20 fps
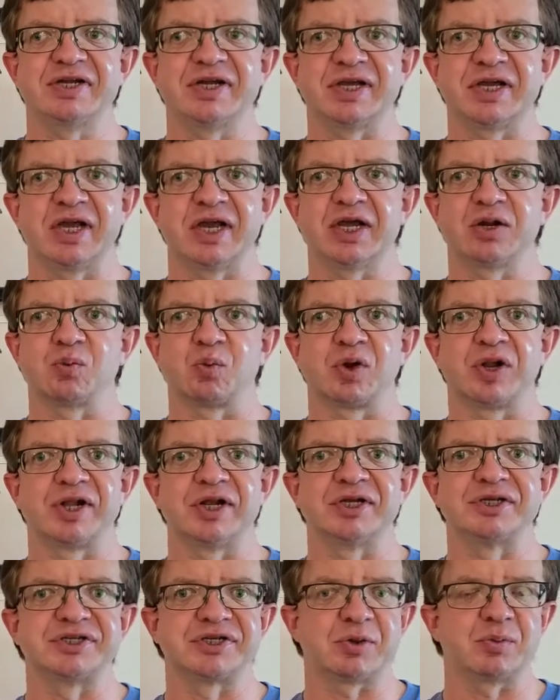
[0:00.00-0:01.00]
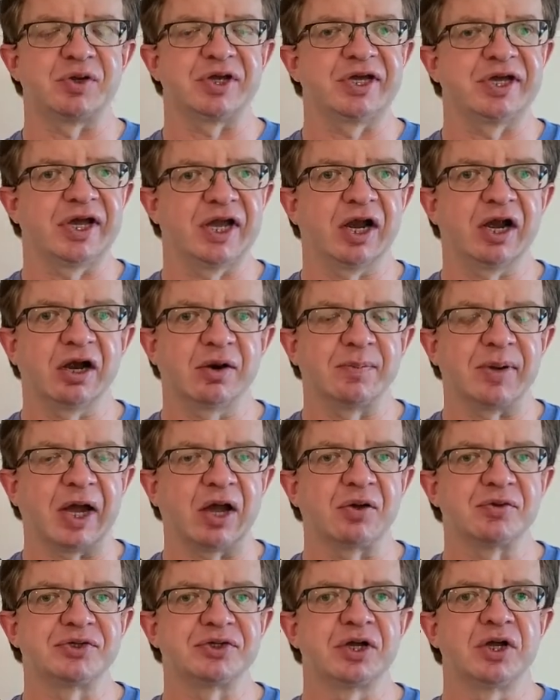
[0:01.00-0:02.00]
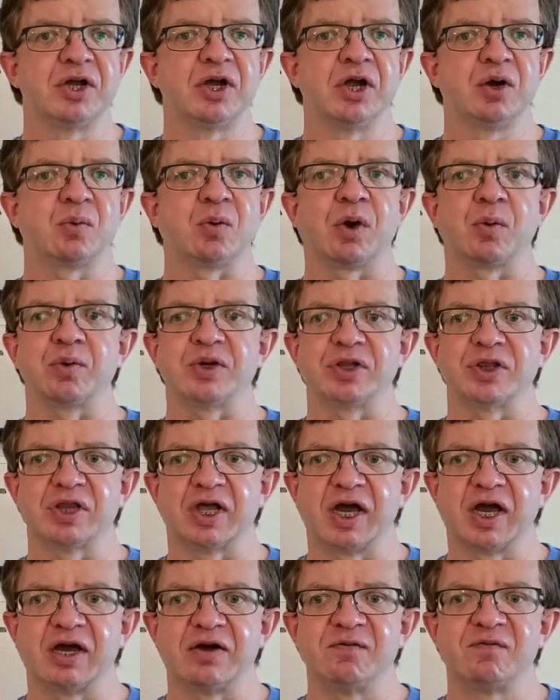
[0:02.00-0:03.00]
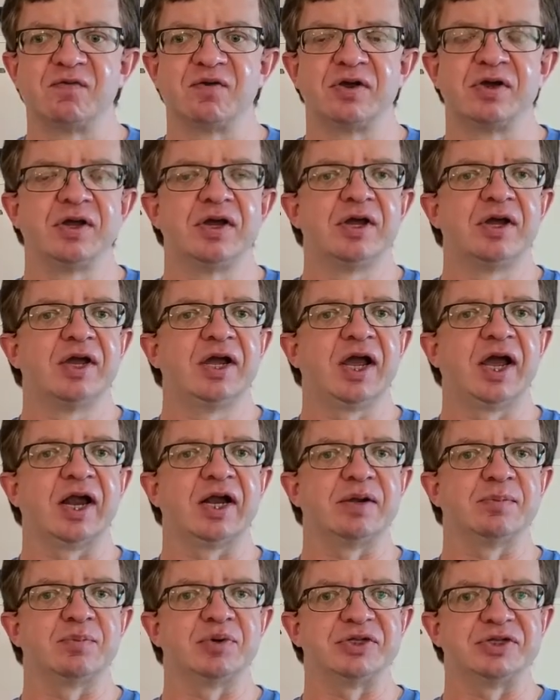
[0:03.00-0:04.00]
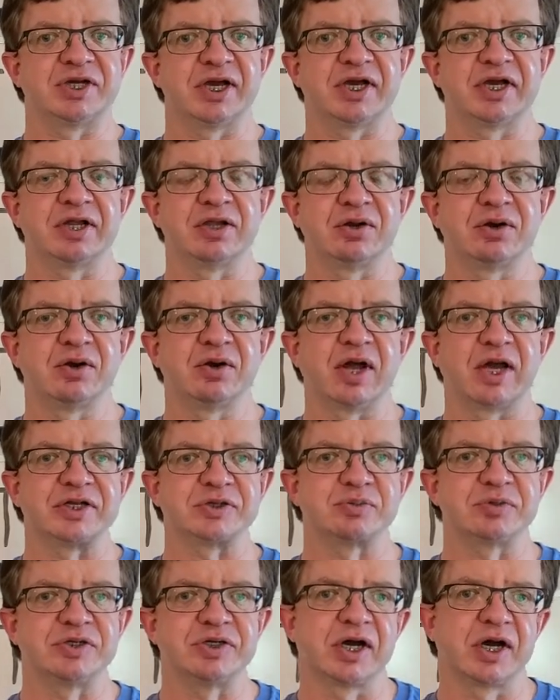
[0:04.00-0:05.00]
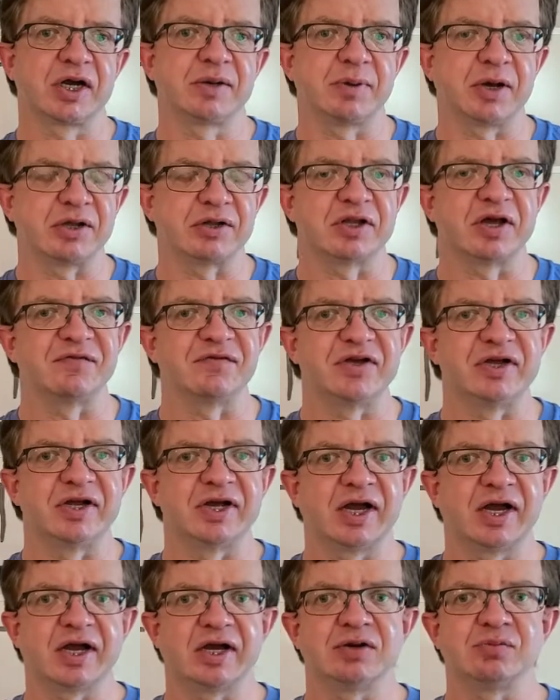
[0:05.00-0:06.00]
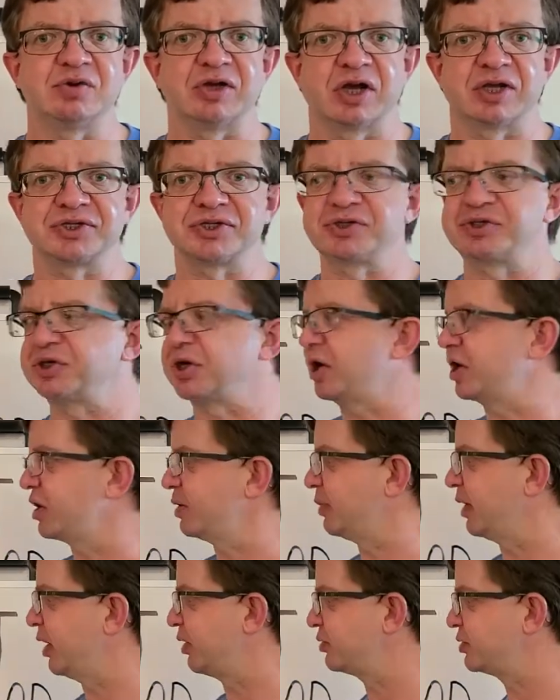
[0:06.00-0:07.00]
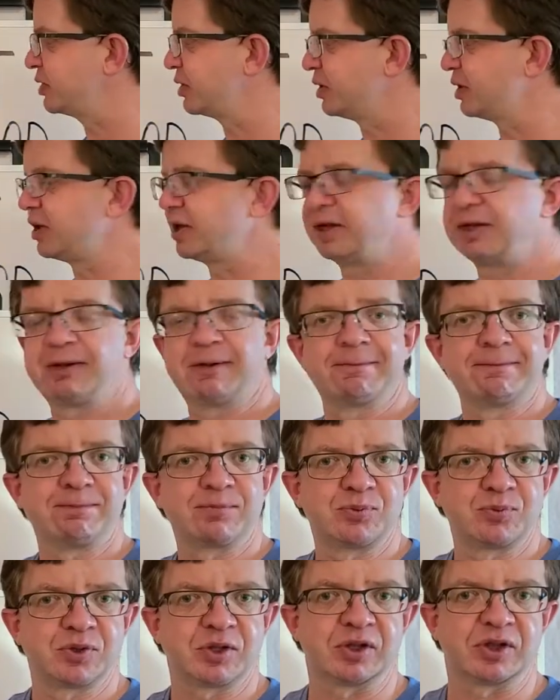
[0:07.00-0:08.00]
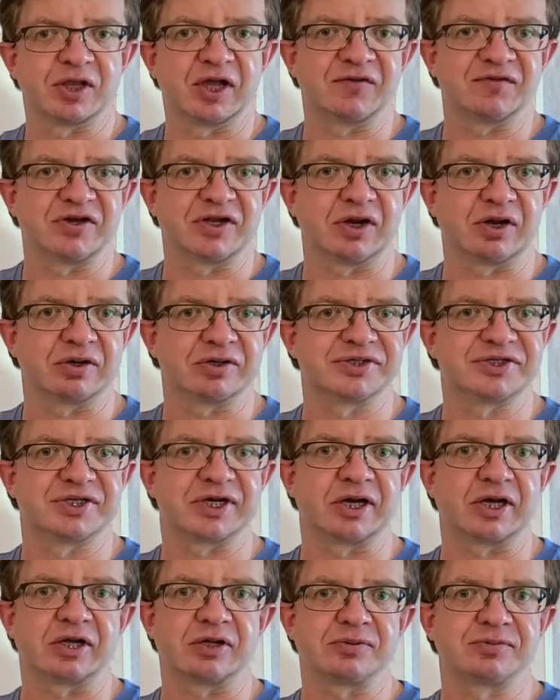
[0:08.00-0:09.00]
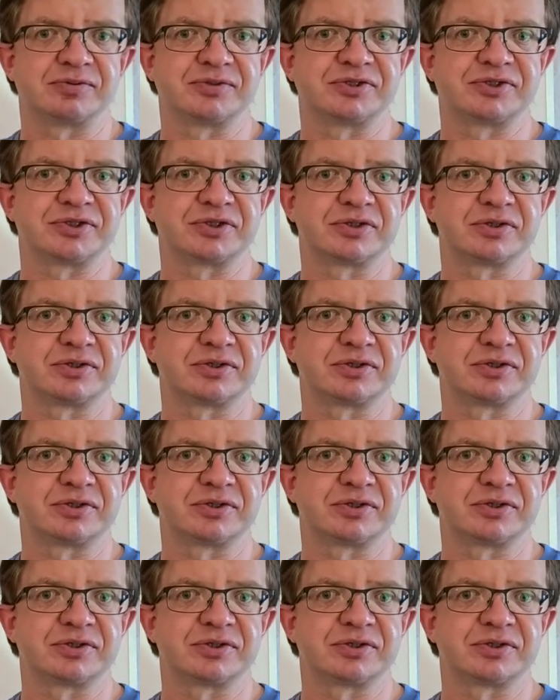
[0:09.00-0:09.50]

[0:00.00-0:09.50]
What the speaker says: again what it is that we care about, what we love, and in particular, as we talk about loving God, we also talk about loving ourselves.